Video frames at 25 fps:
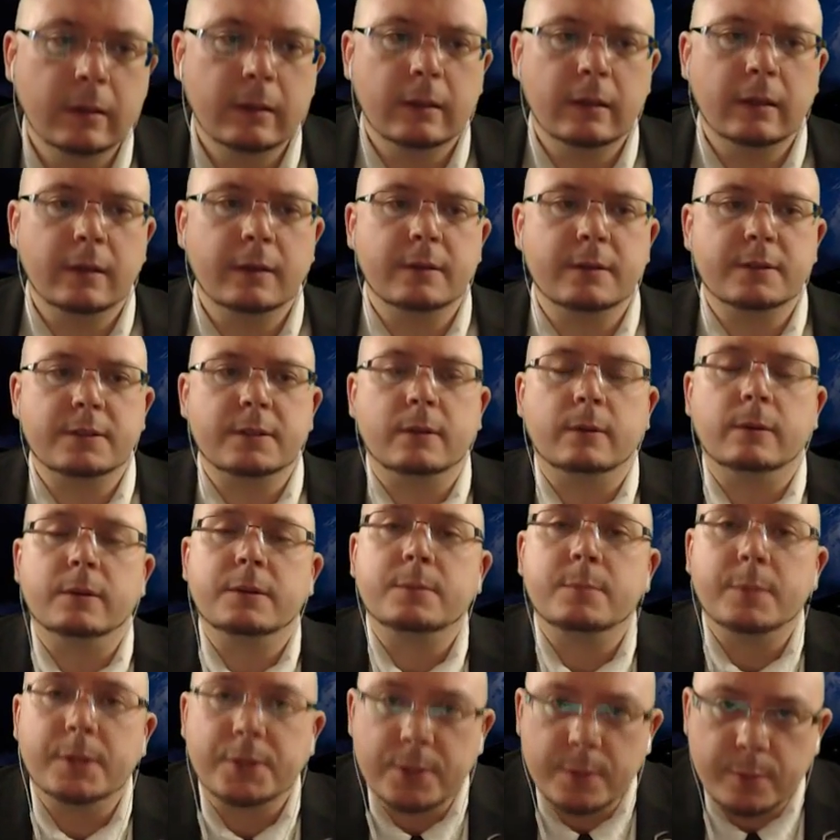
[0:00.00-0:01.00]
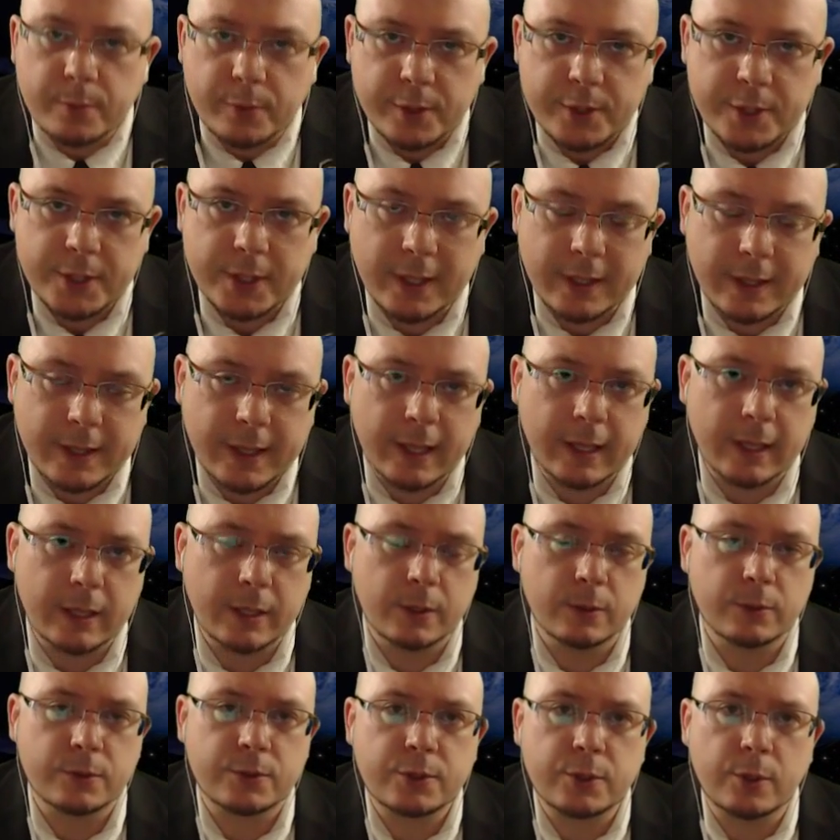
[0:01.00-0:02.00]
and as always, much appreciated. Thank
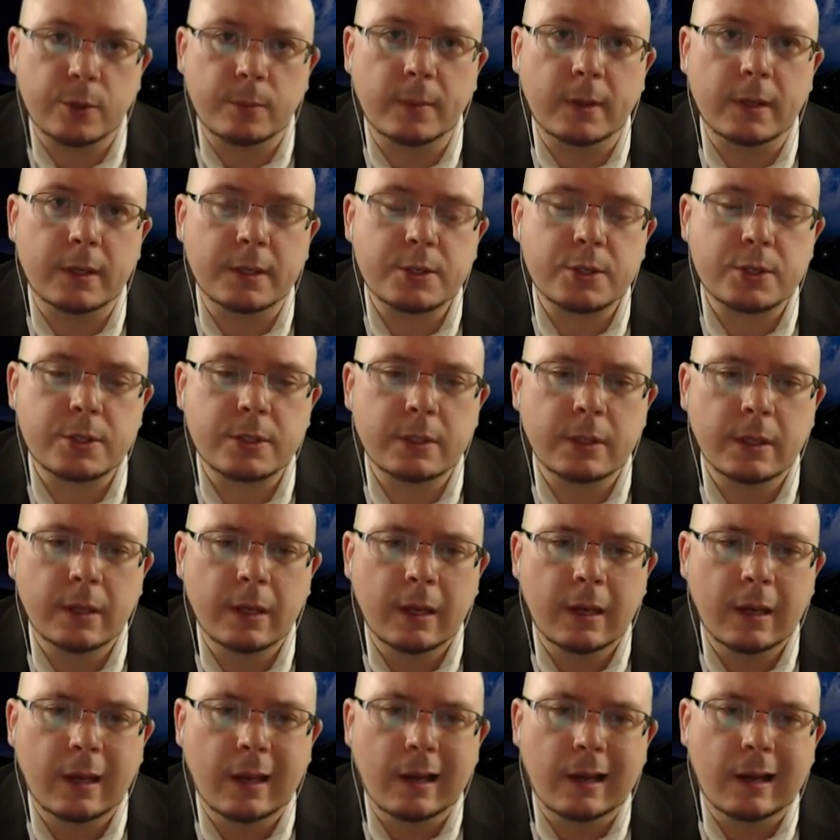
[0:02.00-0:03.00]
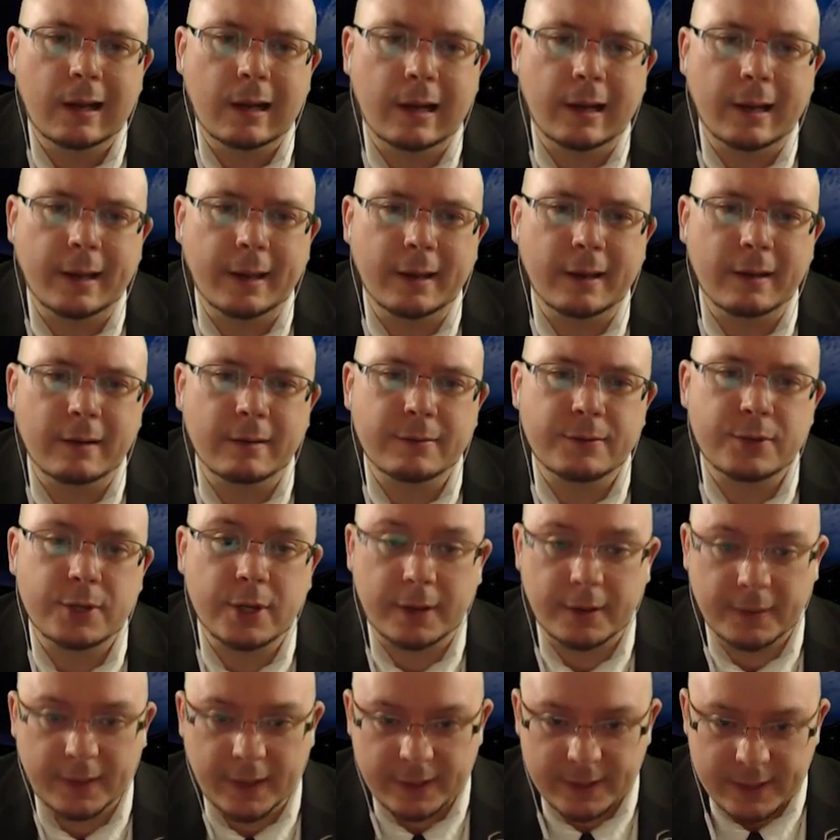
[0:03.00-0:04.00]
you so much. I have
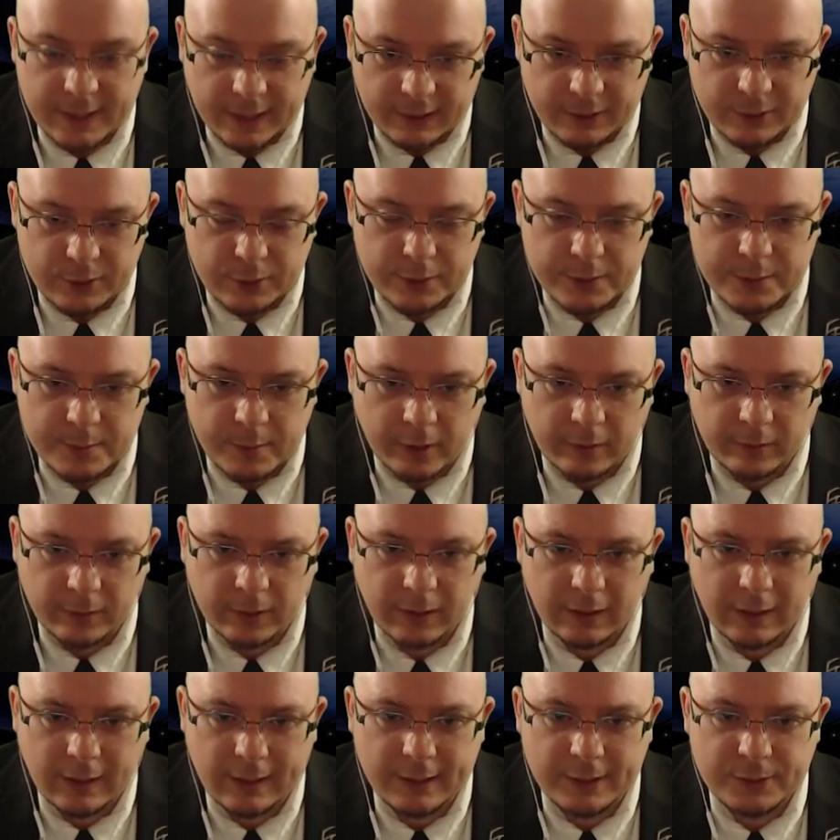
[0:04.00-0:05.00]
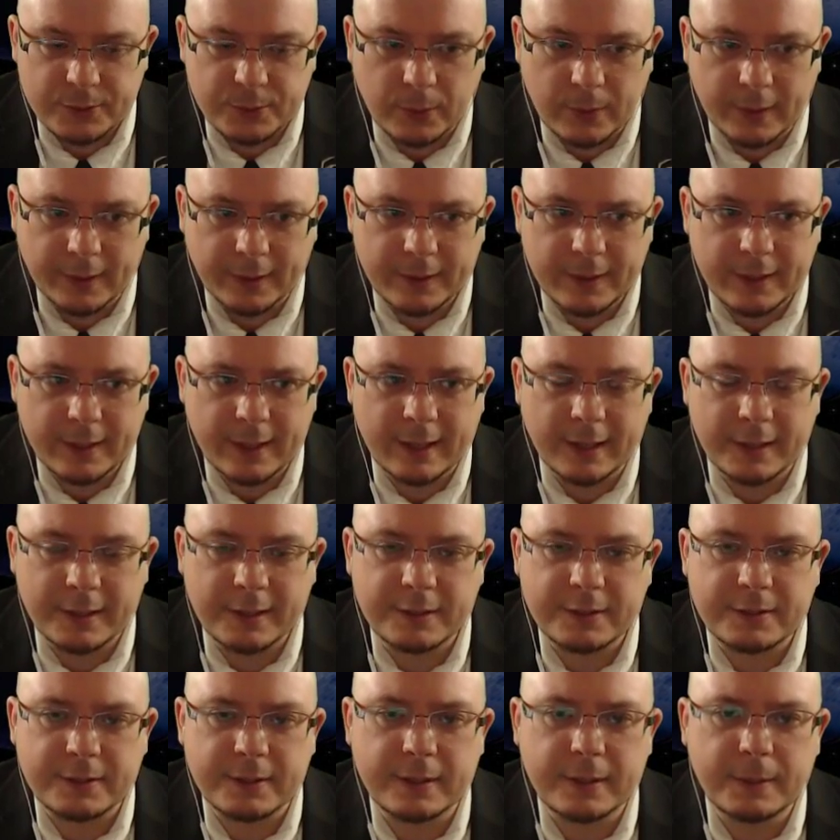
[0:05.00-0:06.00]
jotted that down towards Marvel Alliance 1,
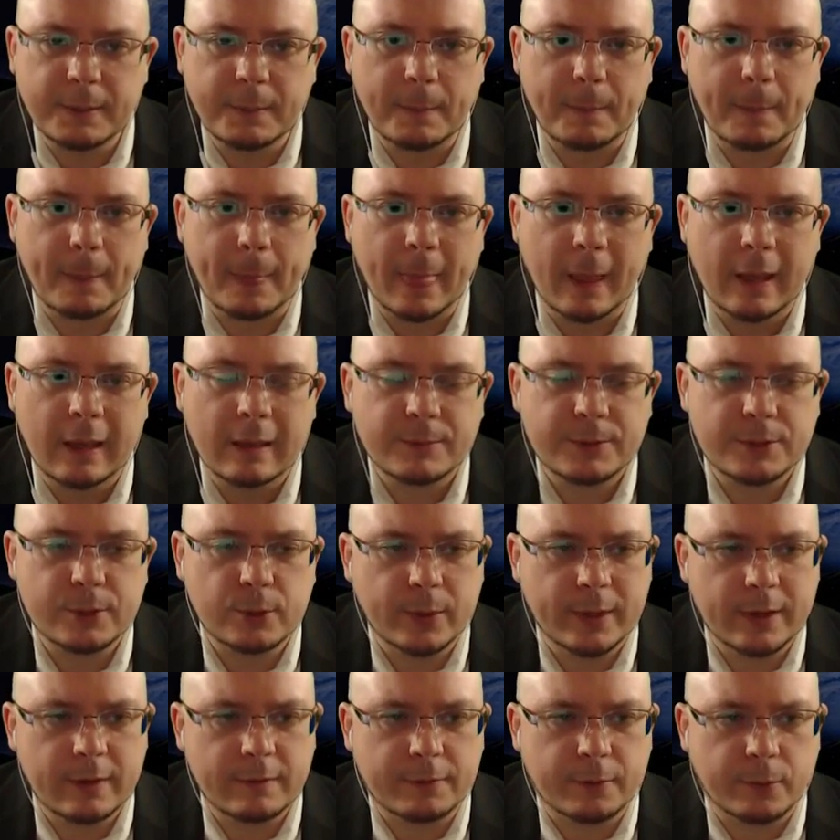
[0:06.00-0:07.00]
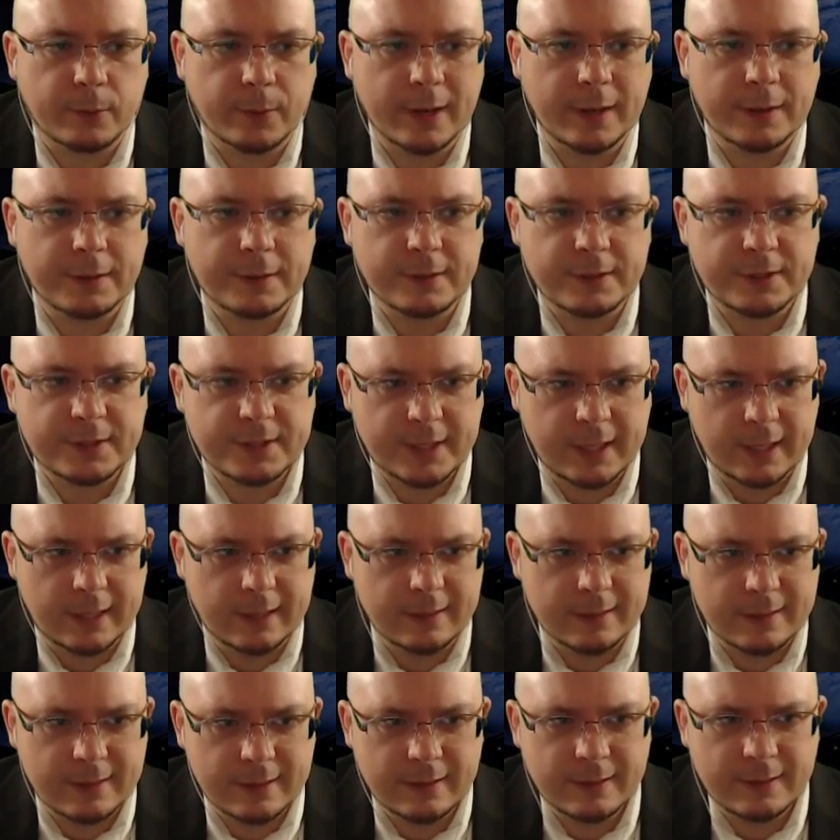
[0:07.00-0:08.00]
IDC. I'm still waiting for Wraith and
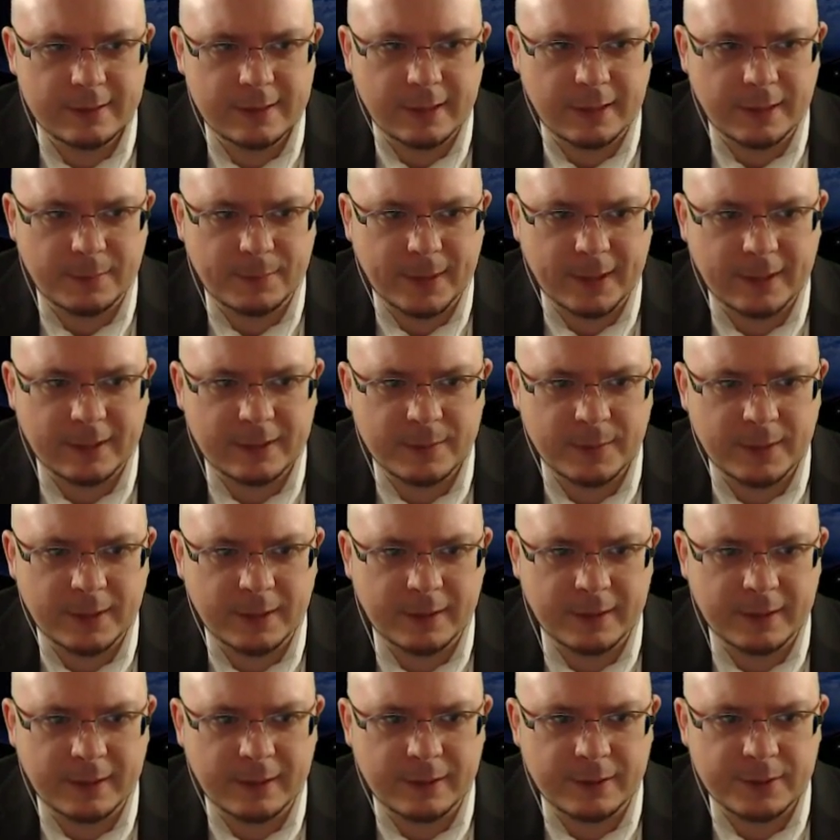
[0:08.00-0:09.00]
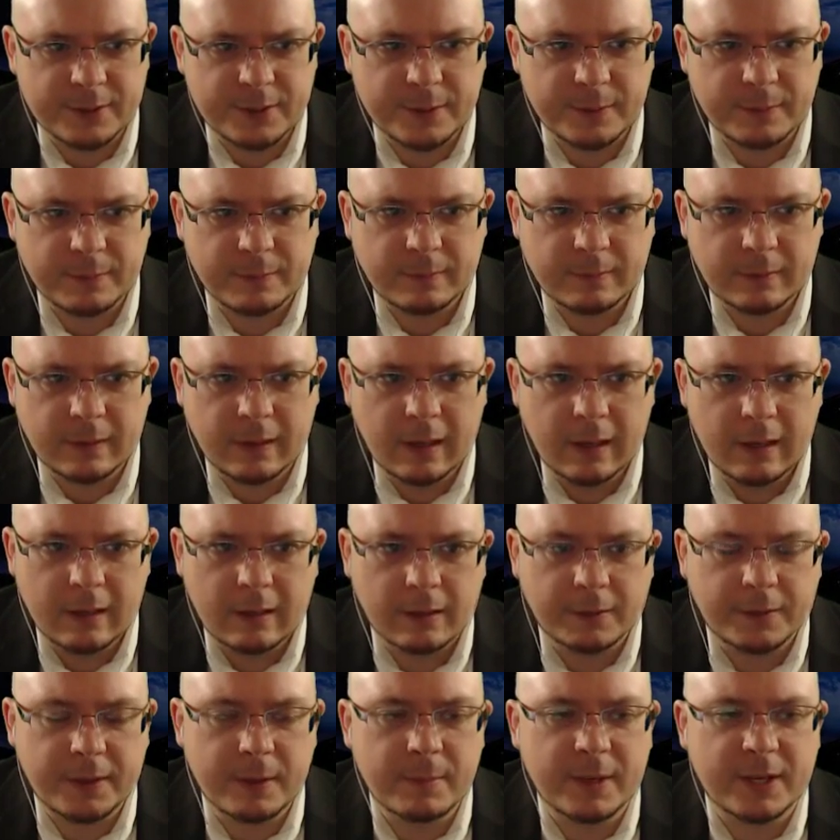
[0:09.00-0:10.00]
Seend to get back to me on theirs.
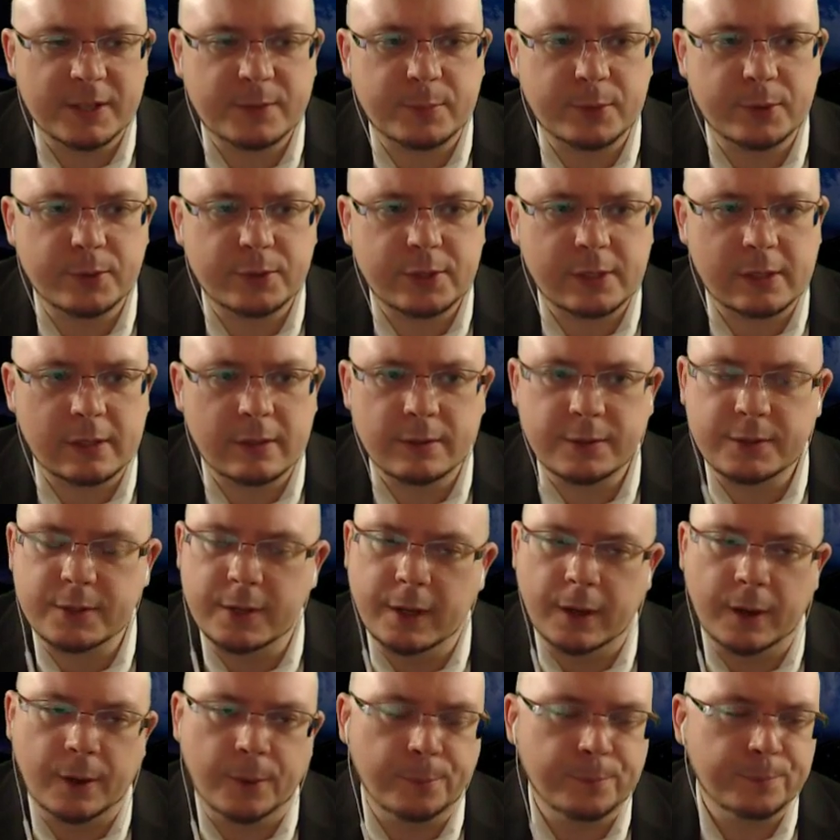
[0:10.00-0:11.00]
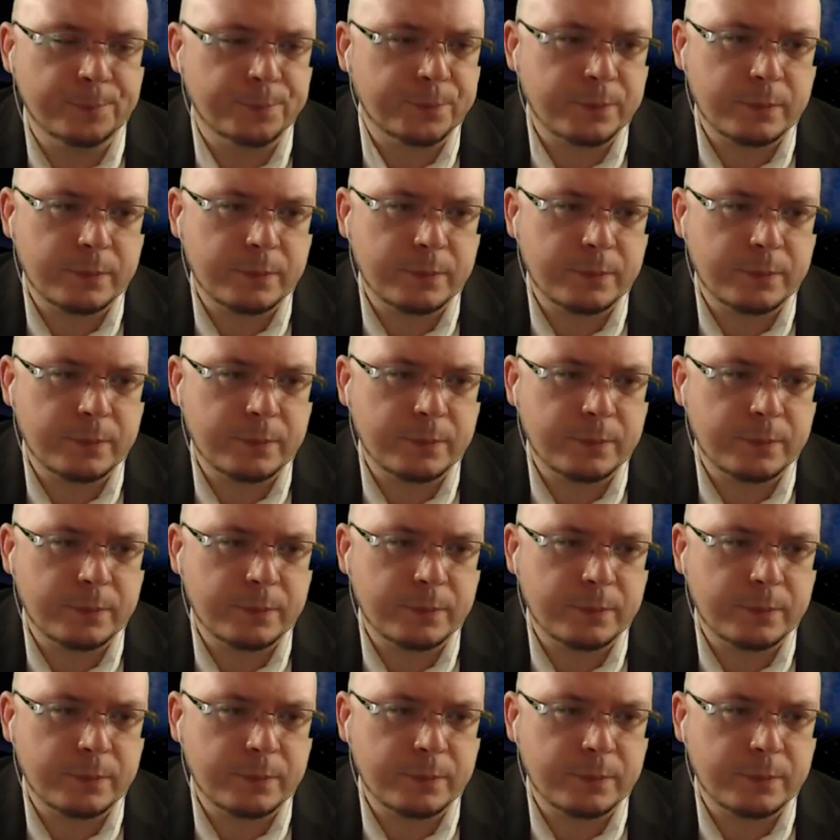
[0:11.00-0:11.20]
Aren't they mass-produced clones? No.